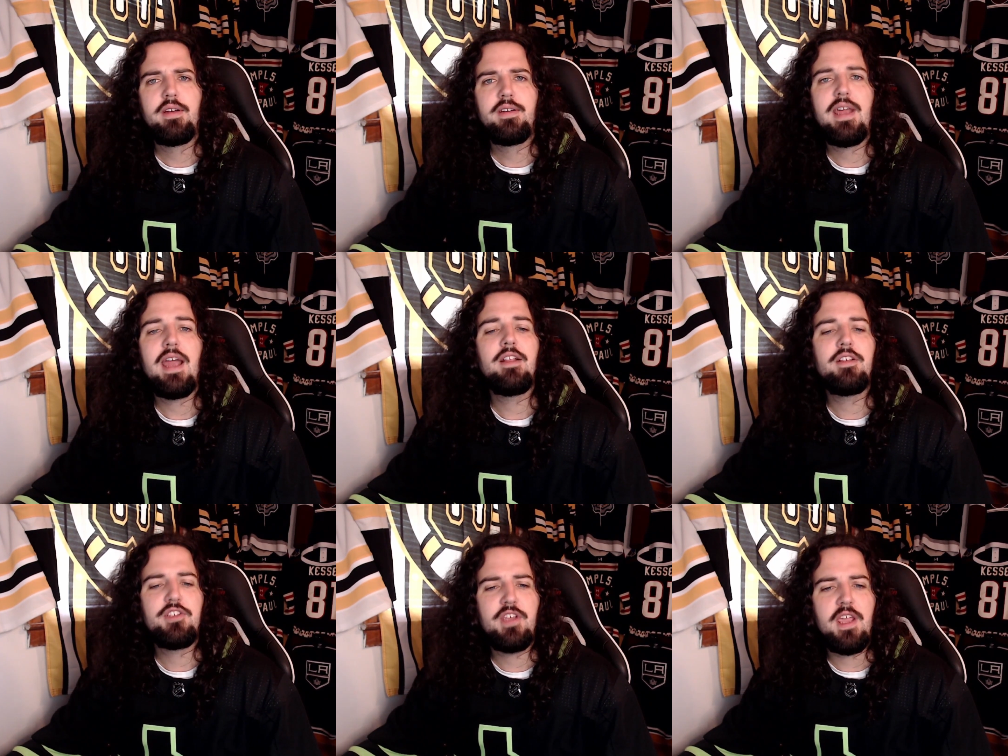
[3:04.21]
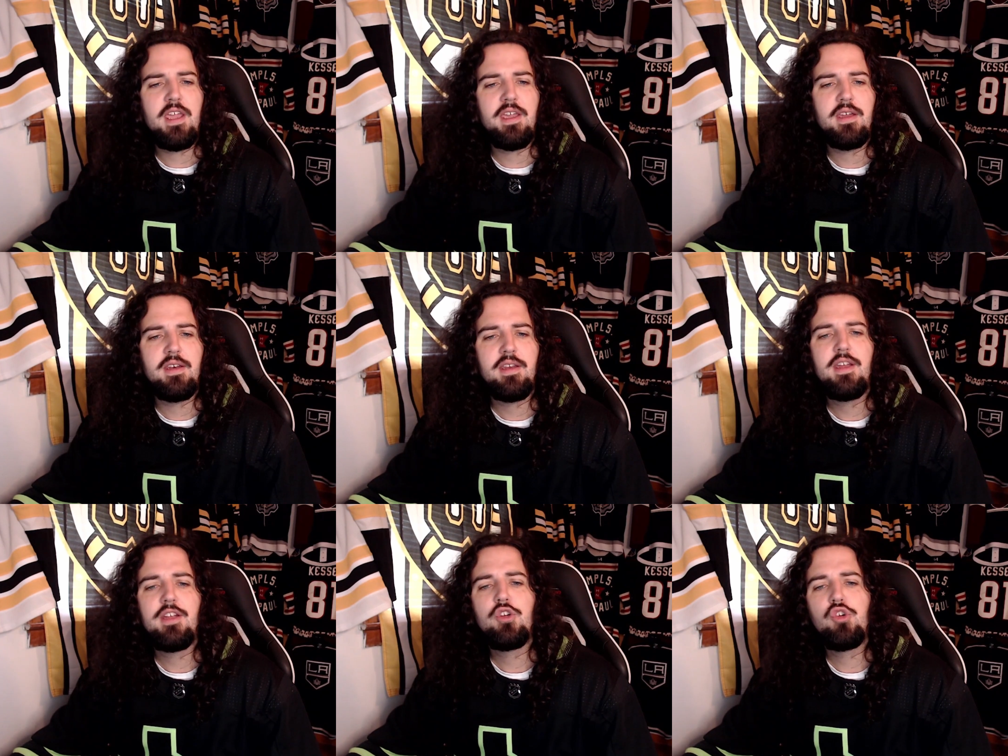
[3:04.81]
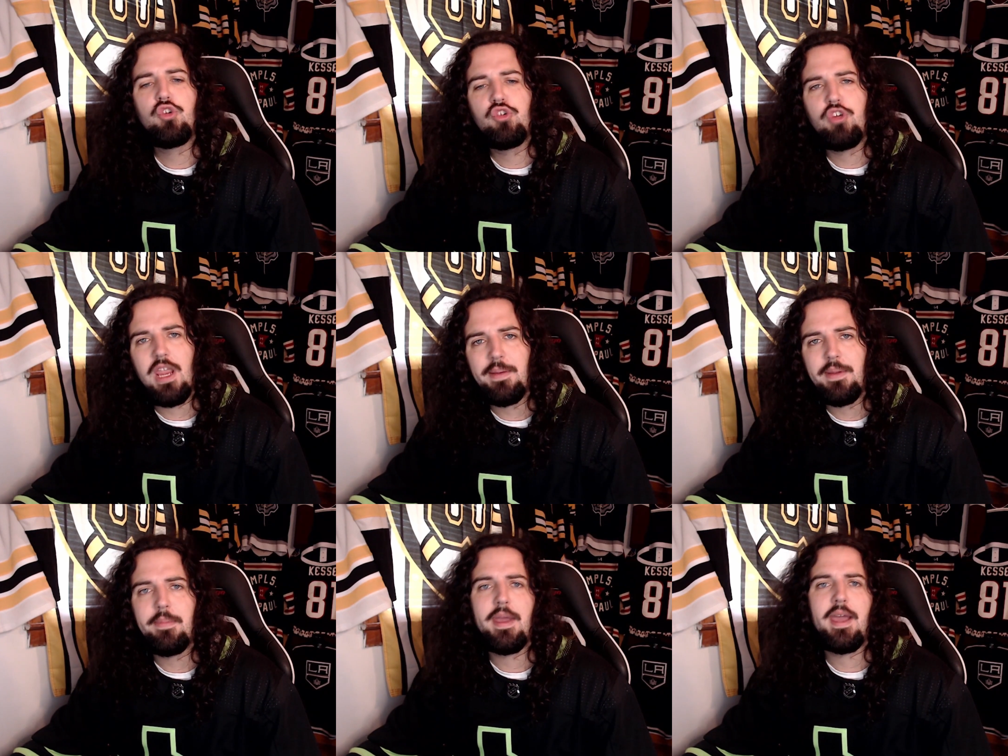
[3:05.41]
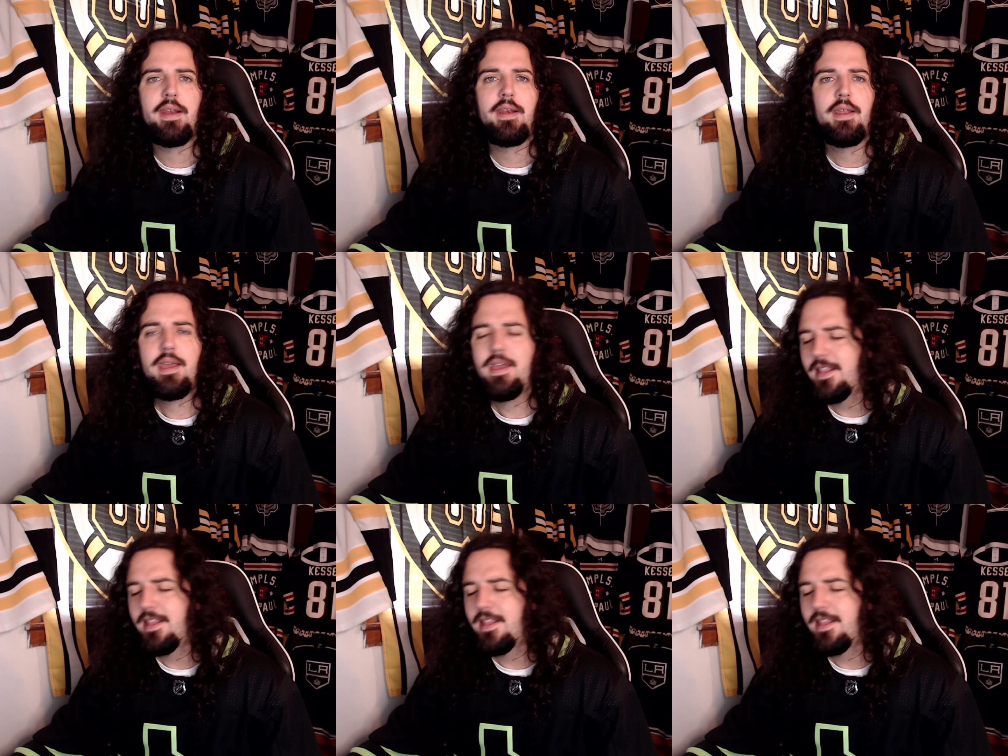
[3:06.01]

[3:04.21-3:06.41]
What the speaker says: Tyler Sagan, Jamie Benn.